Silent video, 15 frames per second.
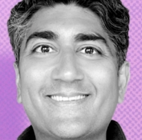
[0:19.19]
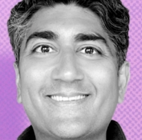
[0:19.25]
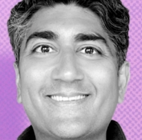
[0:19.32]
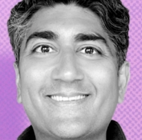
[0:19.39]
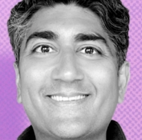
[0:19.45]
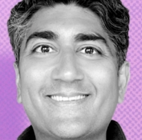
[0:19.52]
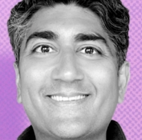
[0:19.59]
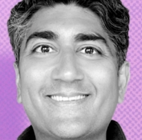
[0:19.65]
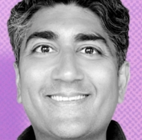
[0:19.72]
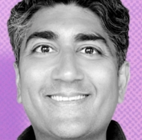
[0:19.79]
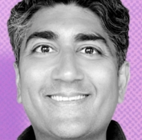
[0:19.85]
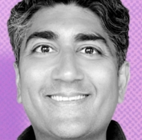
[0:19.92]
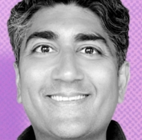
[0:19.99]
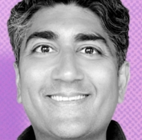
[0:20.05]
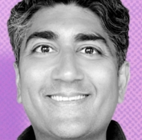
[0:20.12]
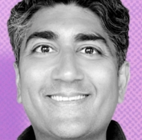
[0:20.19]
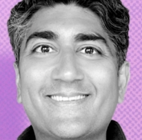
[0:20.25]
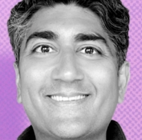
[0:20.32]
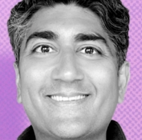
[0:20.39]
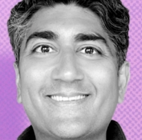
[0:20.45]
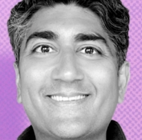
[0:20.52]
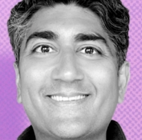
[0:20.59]

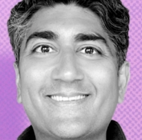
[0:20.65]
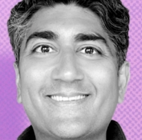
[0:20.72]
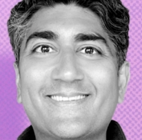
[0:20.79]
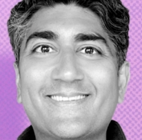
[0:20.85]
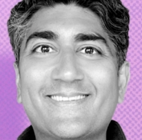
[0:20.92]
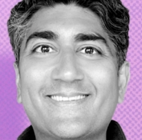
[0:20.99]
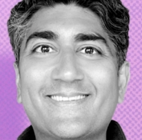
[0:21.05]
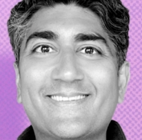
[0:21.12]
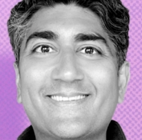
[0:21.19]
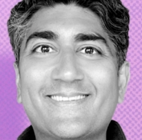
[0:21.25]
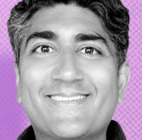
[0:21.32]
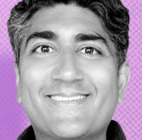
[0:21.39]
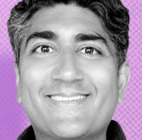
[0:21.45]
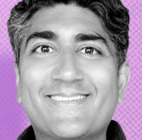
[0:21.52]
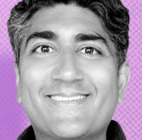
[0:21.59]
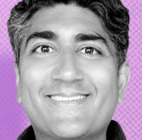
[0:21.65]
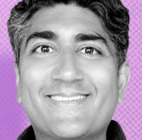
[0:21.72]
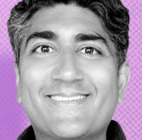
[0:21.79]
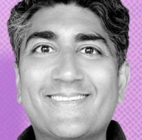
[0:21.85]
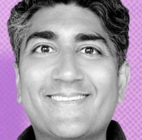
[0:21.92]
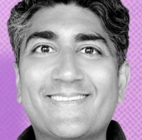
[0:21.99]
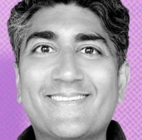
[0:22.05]

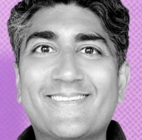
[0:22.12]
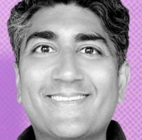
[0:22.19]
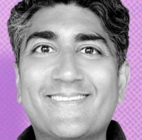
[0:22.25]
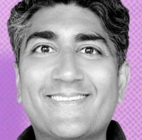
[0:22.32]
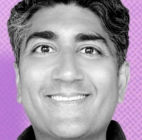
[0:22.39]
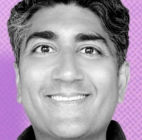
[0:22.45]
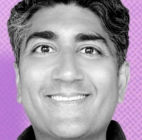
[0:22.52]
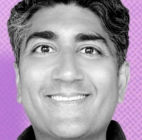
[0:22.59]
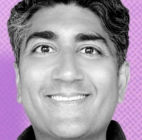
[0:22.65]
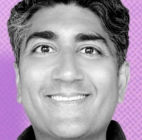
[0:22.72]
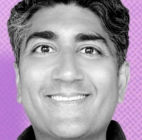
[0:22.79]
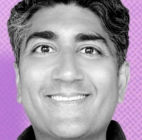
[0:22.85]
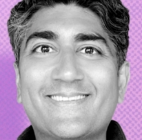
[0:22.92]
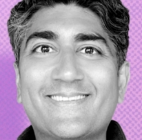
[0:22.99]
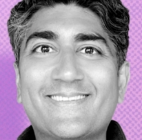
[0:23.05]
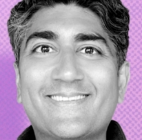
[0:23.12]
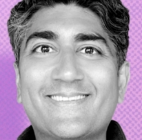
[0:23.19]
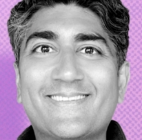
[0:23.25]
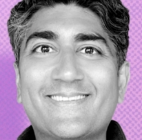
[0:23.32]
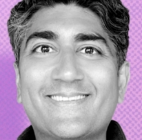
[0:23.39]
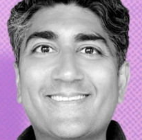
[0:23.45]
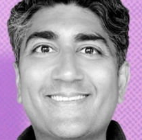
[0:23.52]

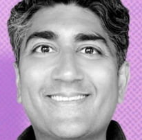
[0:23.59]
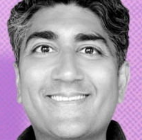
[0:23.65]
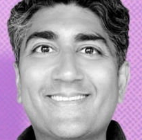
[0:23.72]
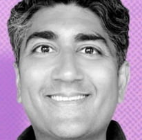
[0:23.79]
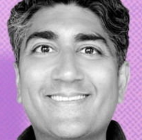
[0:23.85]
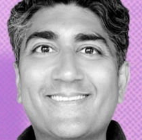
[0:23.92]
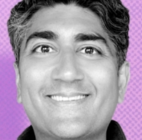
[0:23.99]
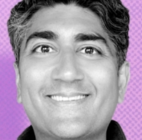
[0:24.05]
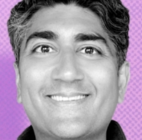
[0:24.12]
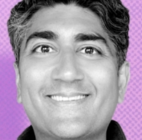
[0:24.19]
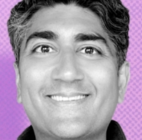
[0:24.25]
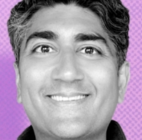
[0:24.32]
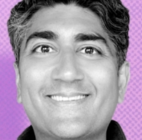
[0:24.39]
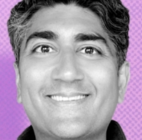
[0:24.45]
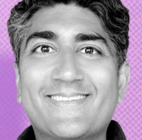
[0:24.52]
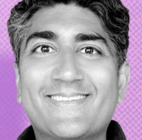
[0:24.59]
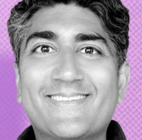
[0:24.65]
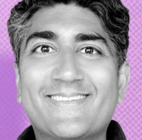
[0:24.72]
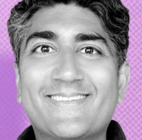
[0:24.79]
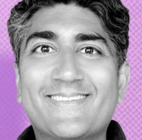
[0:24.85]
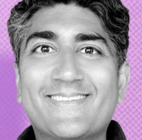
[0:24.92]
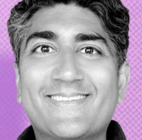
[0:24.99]

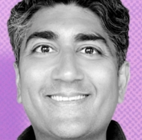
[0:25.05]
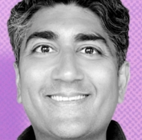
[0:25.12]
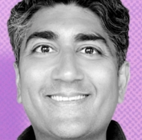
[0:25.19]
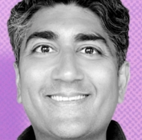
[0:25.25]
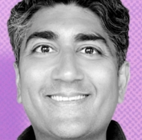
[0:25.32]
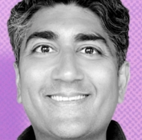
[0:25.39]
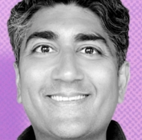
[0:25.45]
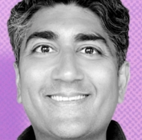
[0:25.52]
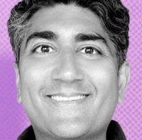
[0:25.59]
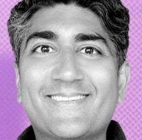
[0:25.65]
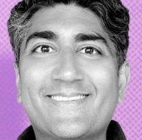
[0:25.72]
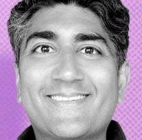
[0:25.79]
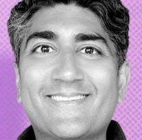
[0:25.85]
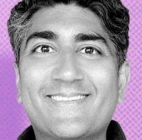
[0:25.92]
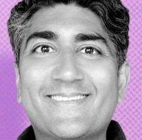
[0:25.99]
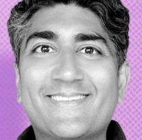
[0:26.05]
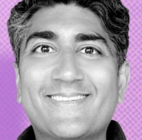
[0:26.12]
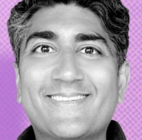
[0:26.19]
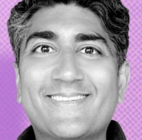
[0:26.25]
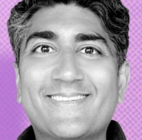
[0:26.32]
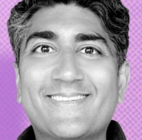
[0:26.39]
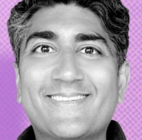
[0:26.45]

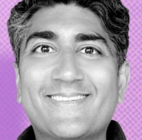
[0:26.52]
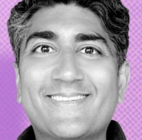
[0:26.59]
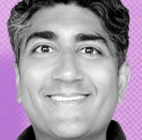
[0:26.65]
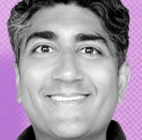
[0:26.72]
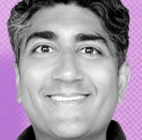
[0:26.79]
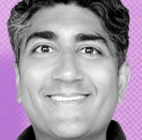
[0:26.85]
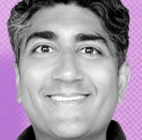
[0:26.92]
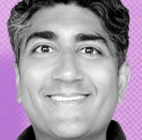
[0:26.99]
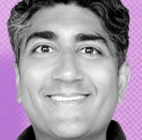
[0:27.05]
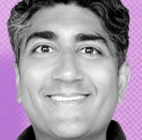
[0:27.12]
(no lip movement)